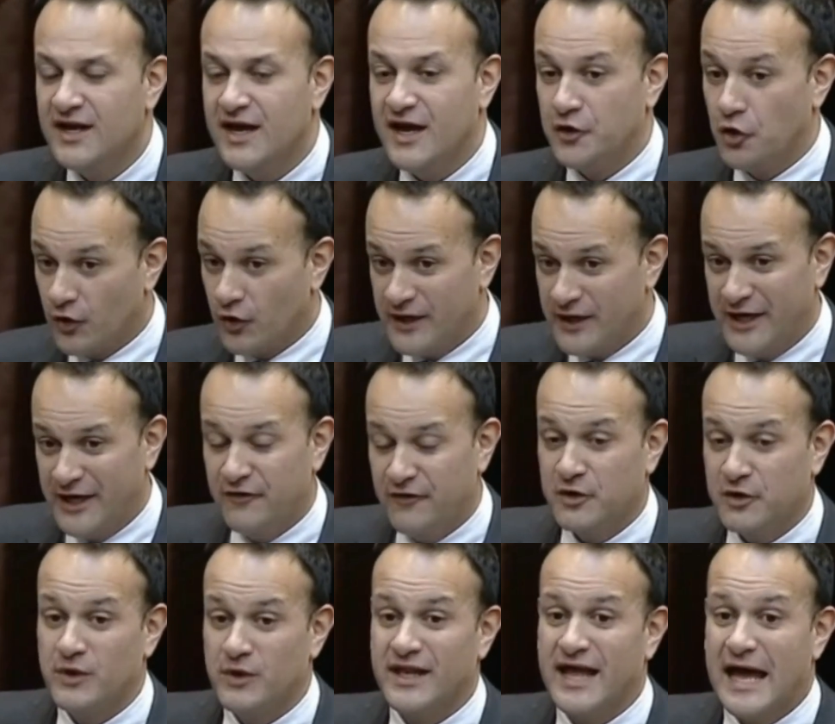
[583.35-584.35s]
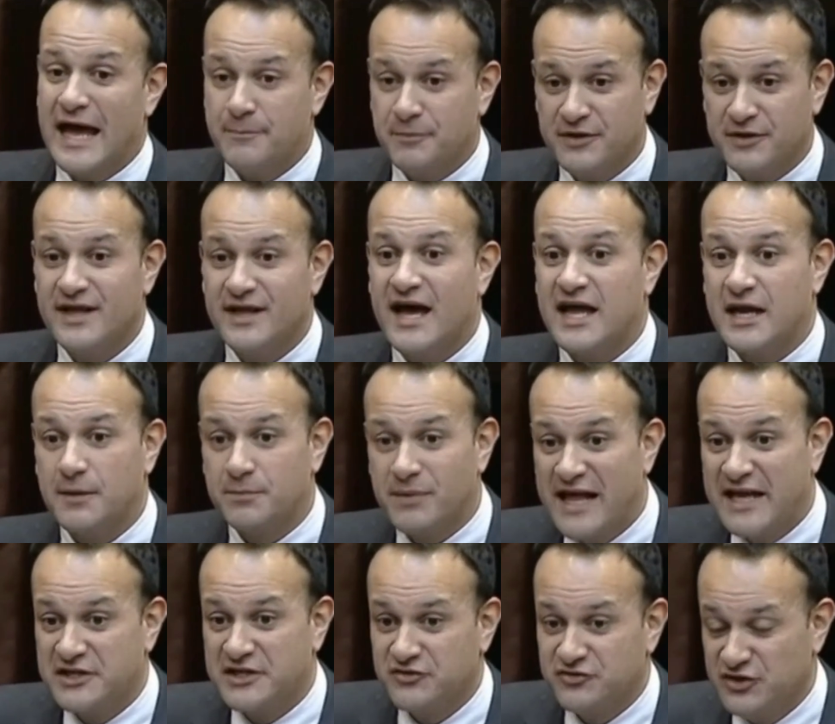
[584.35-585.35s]
an oral hearing will happen and a
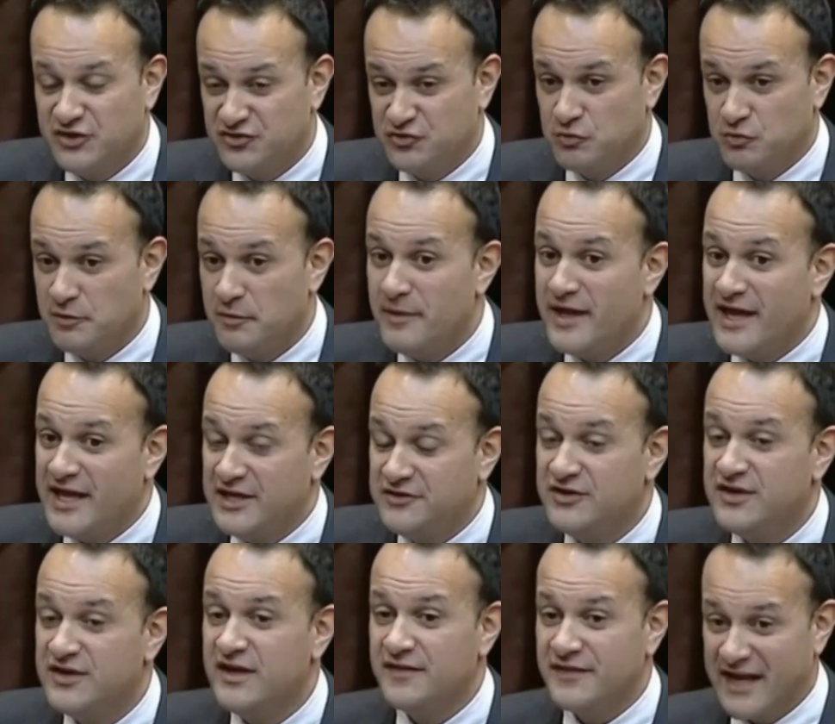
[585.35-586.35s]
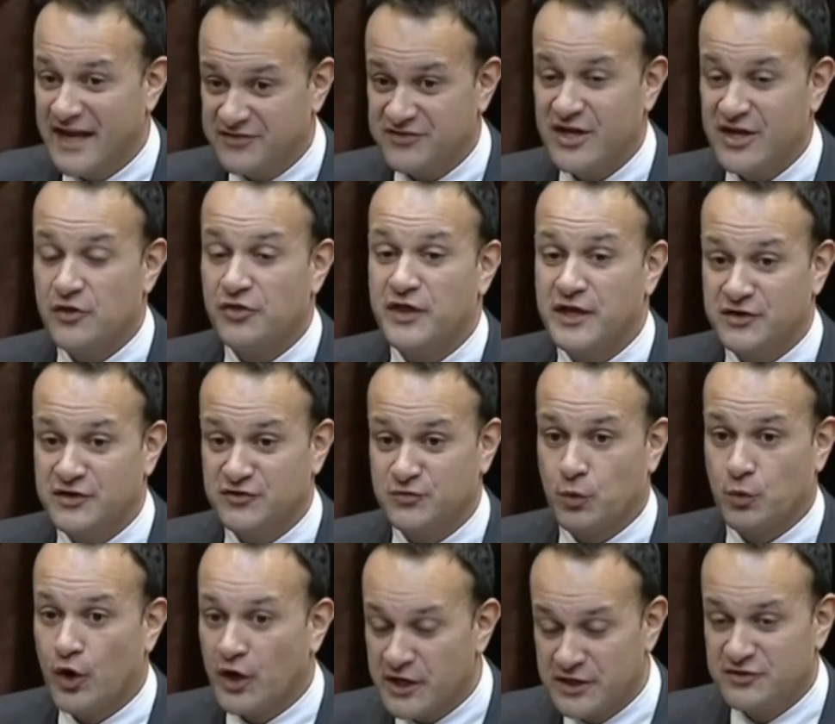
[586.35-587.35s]
planning decision will be made. That's how things
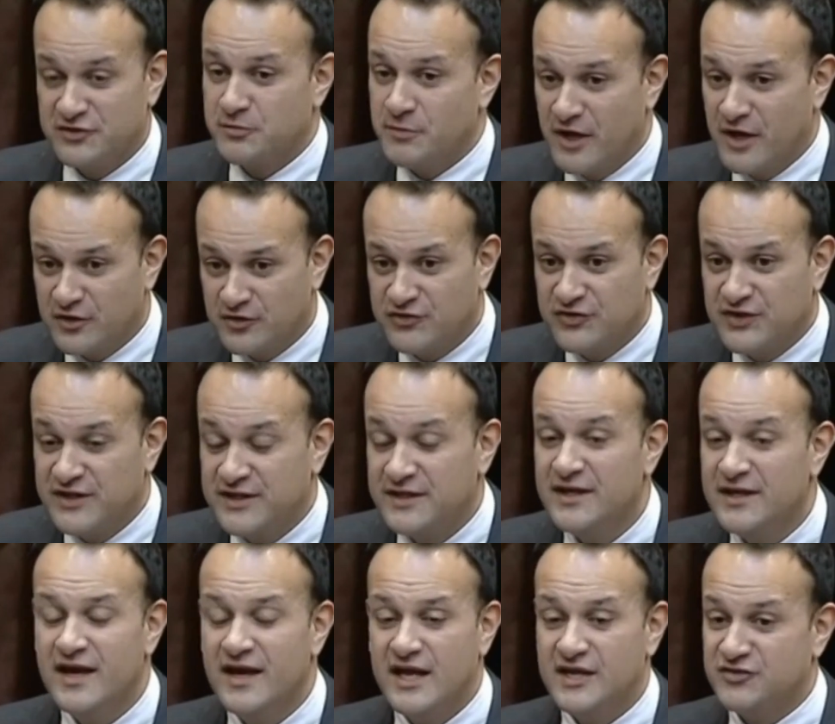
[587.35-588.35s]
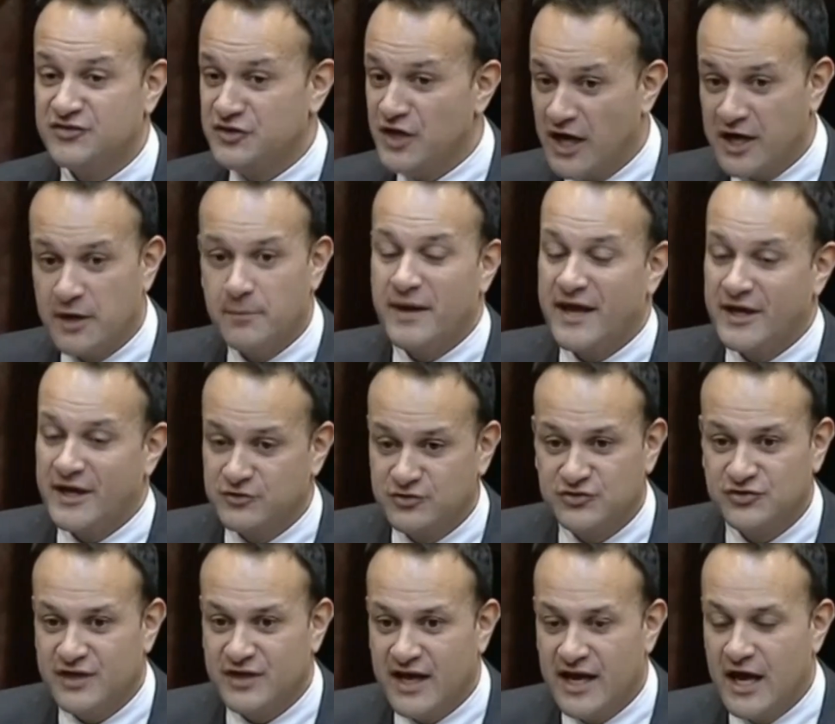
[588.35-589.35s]
work in a democracy. It's not about
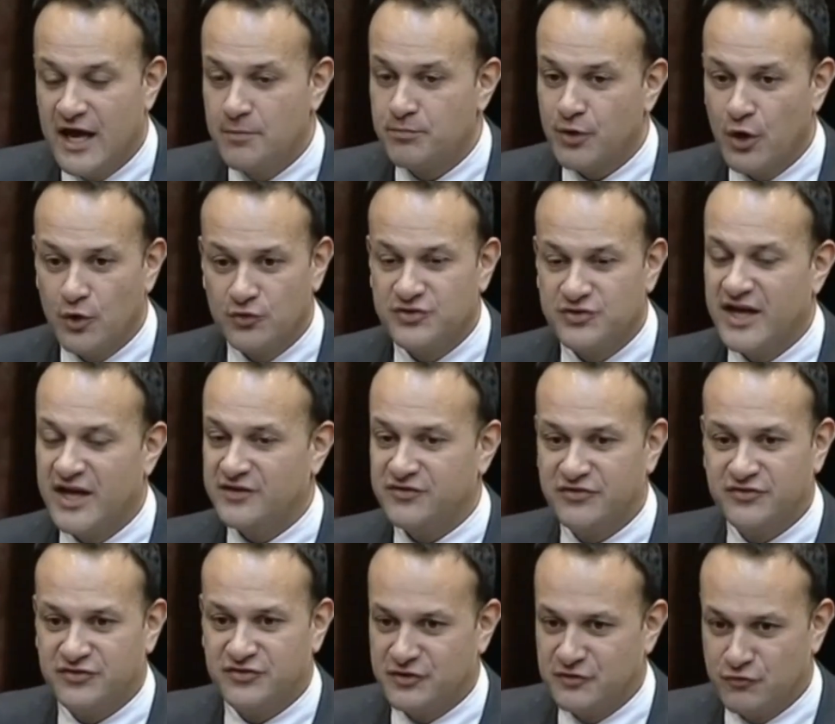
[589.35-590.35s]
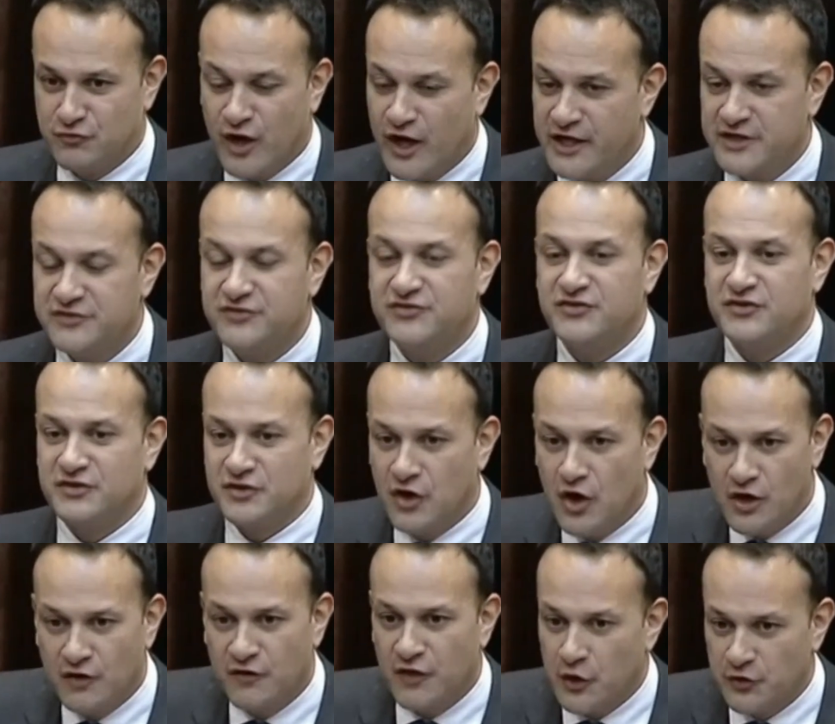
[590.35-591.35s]
protests and riots and
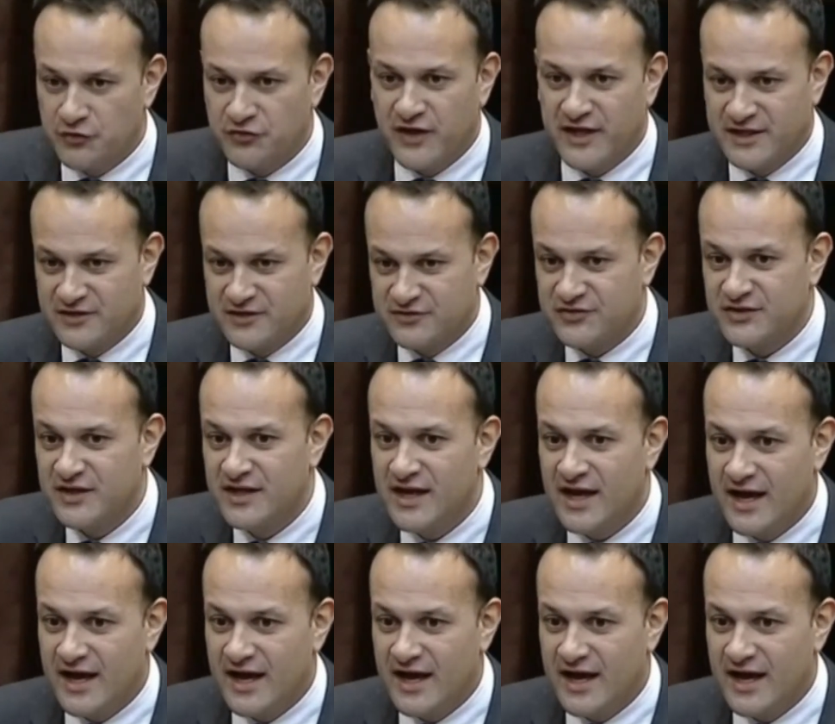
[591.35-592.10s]
all of those things.